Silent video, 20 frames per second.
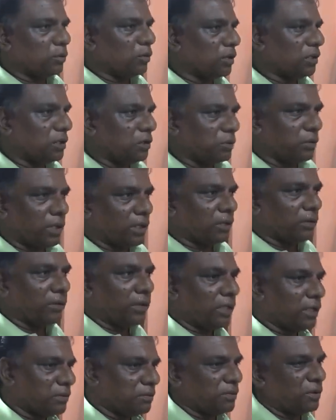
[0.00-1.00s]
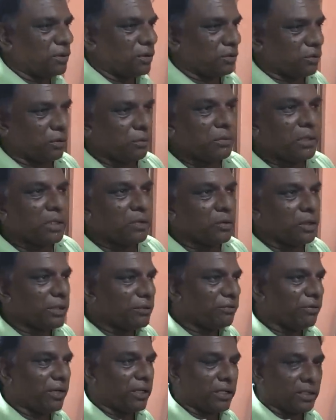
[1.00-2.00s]
wanted to advertise because we've been
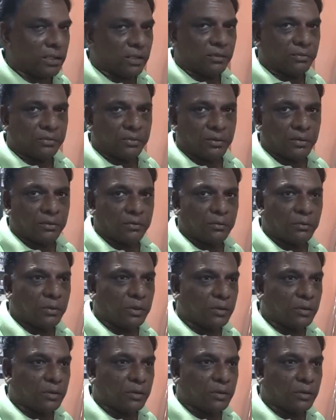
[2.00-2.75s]
doing fine enough, you know.